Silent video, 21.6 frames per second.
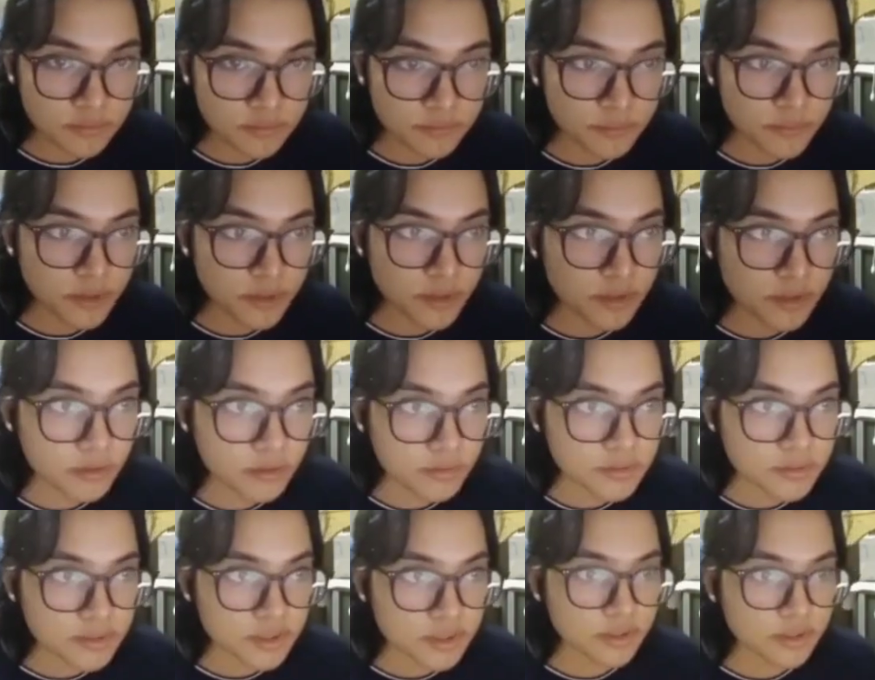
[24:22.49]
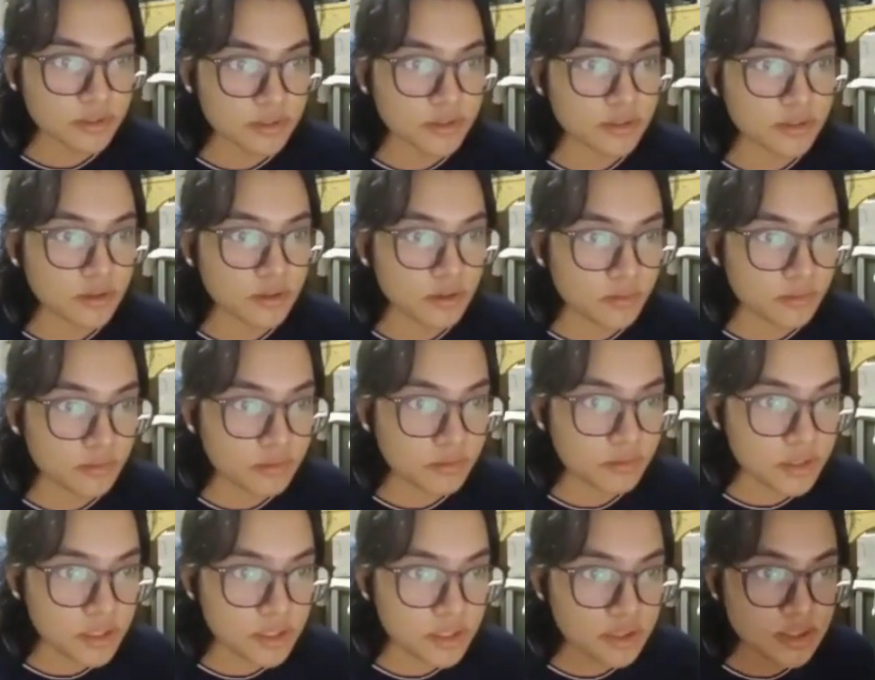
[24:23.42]
if we consider all
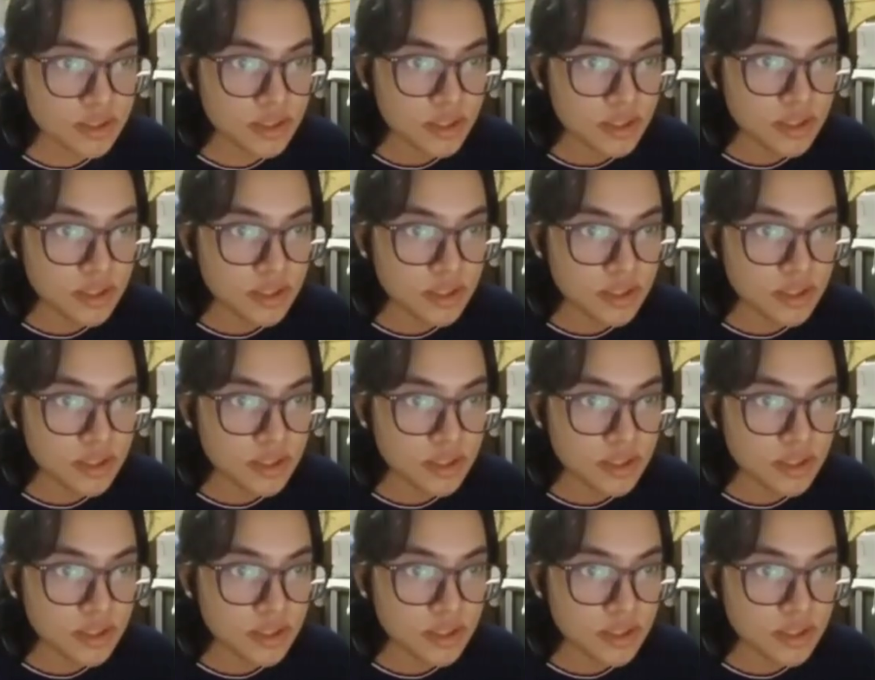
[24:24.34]
things.